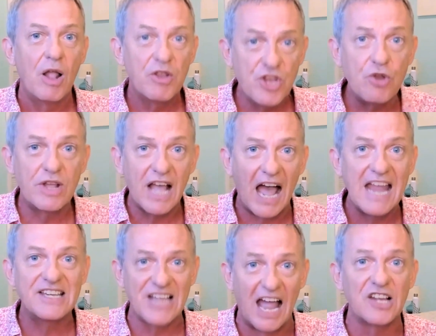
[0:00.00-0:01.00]
U
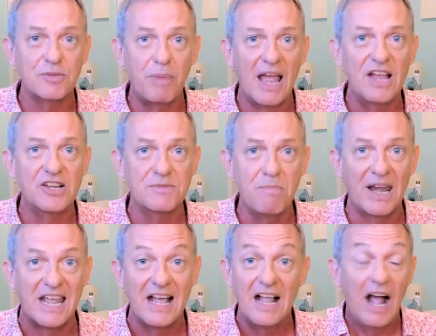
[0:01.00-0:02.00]
K taxpayers'
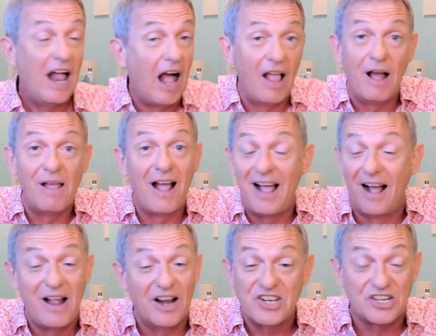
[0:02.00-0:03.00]
money. Uh, I,
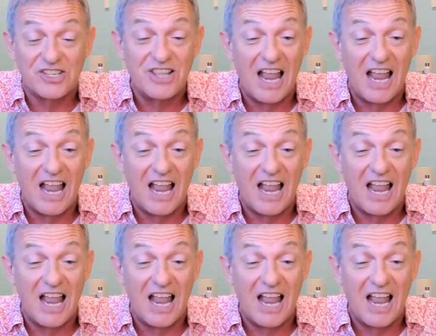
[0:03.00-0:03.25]
I just,